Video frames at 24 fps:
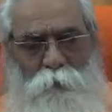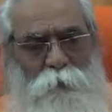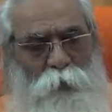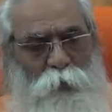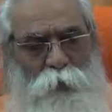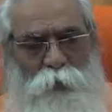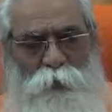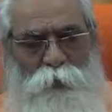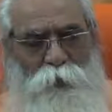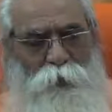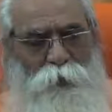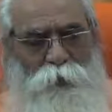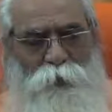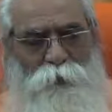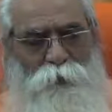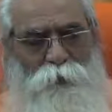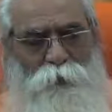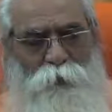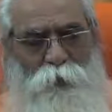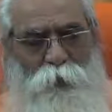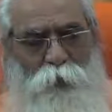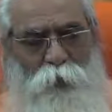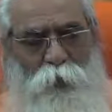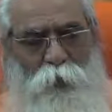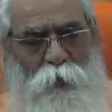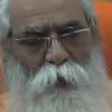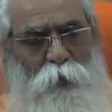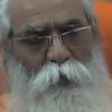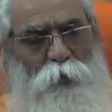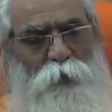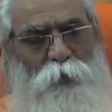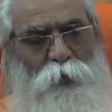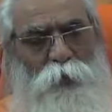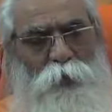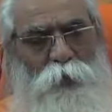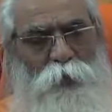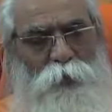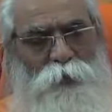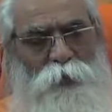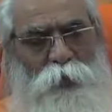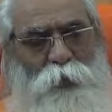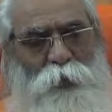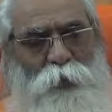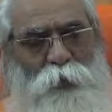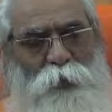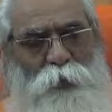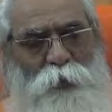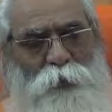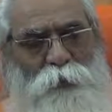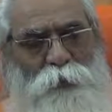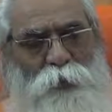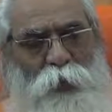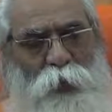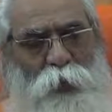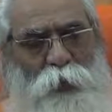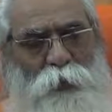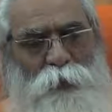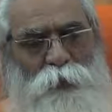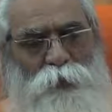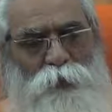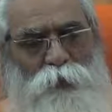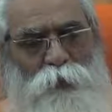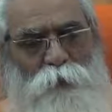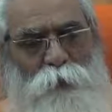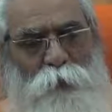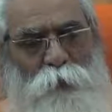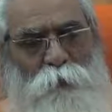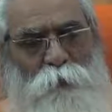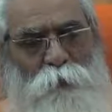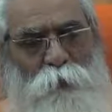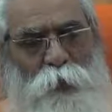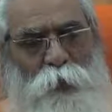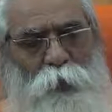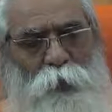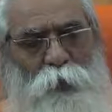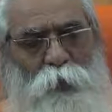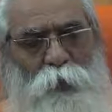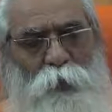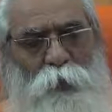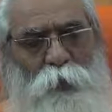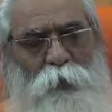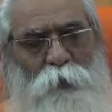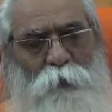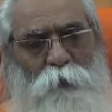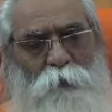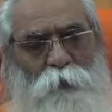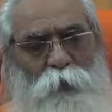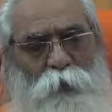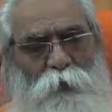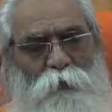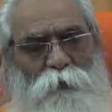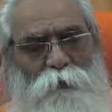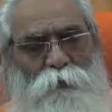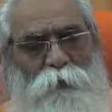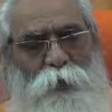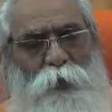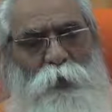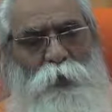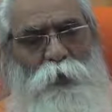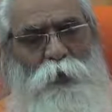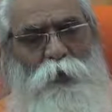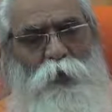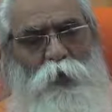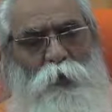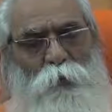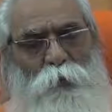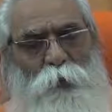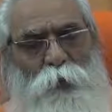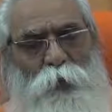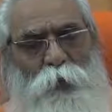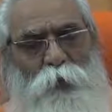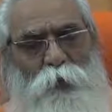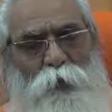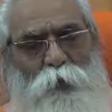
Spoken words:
but this all the nature is also Brahma. But when you will